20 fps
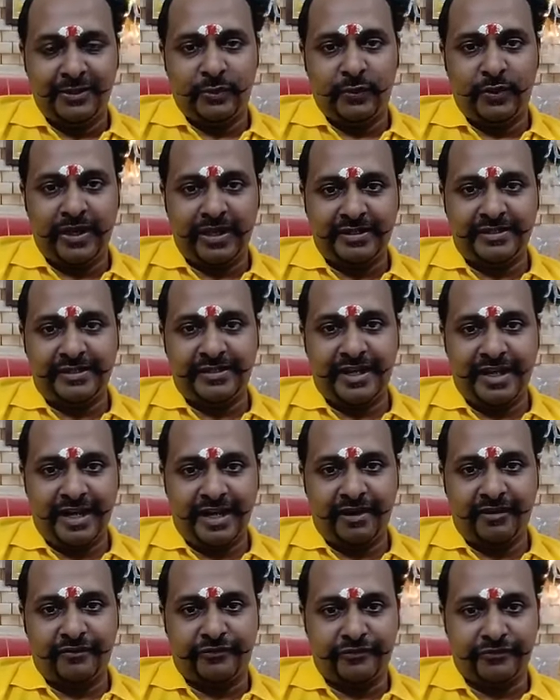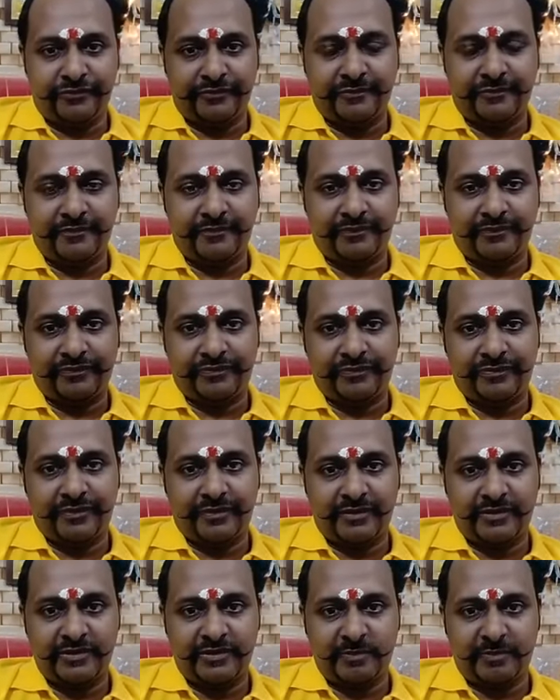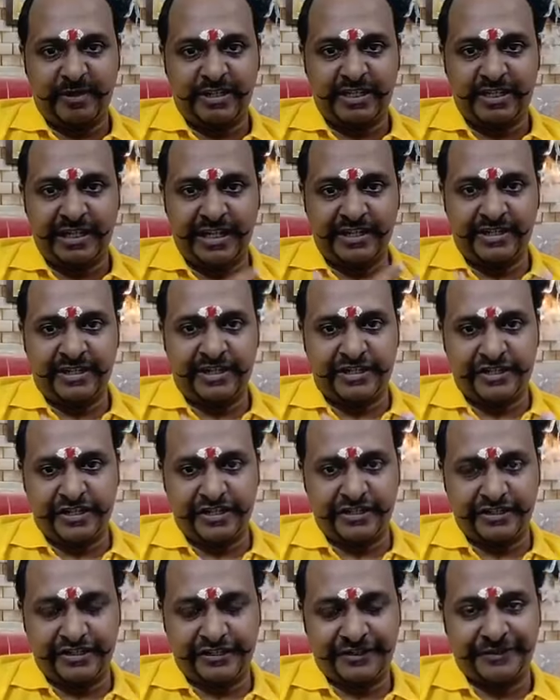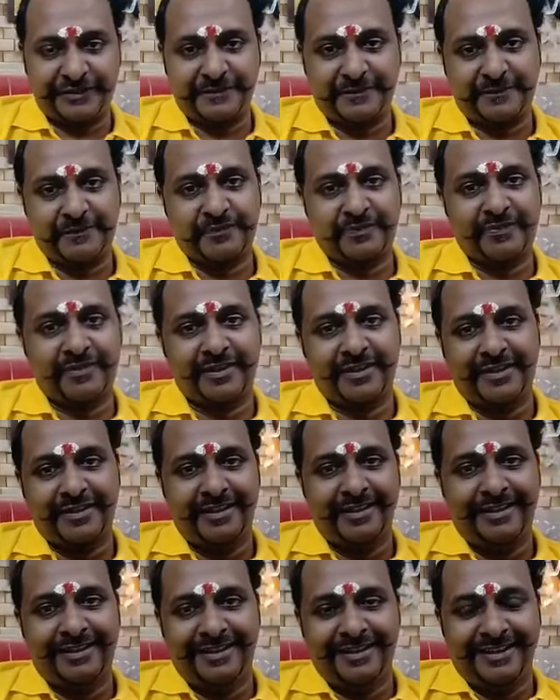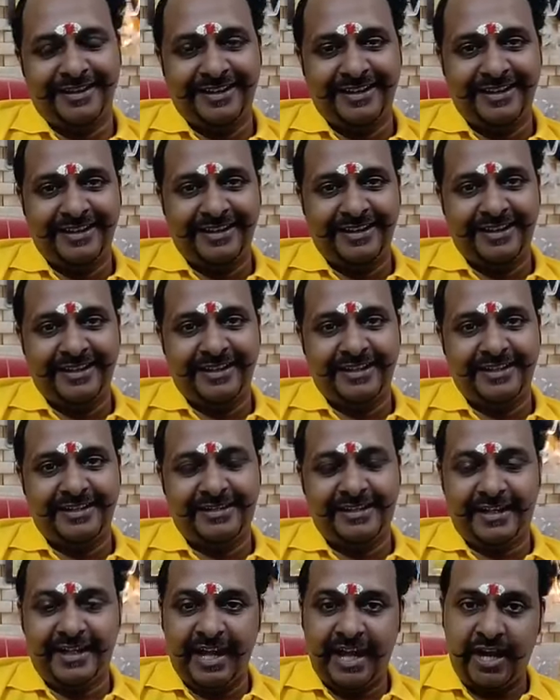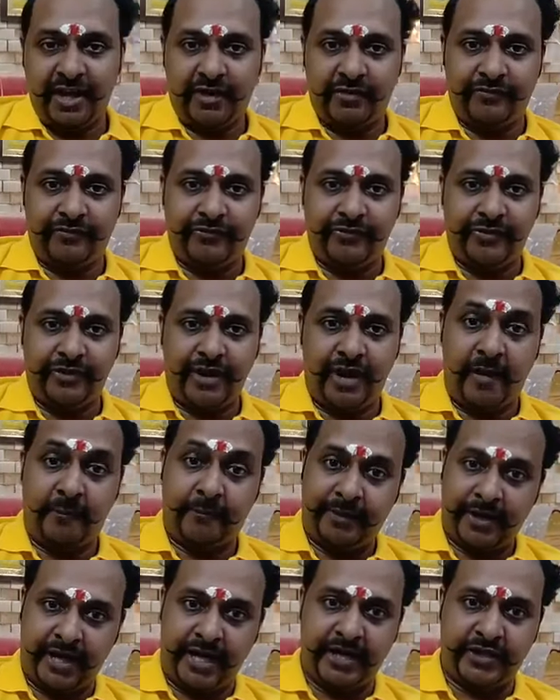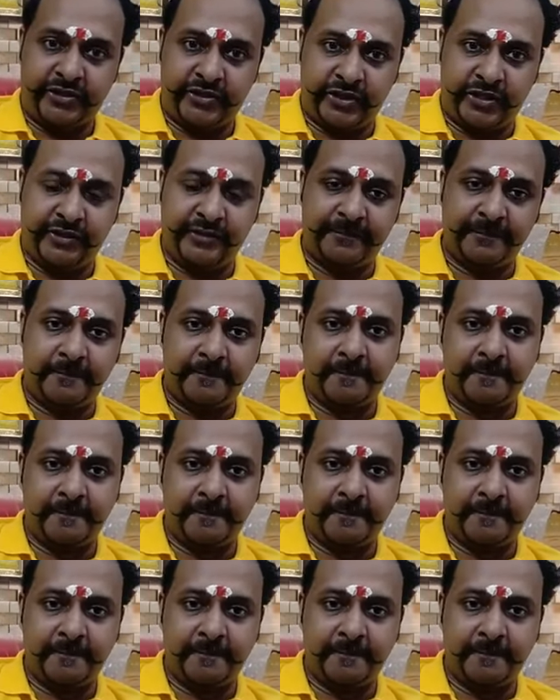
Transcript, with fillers: Today is the day of specializations. It's the day of upgradation.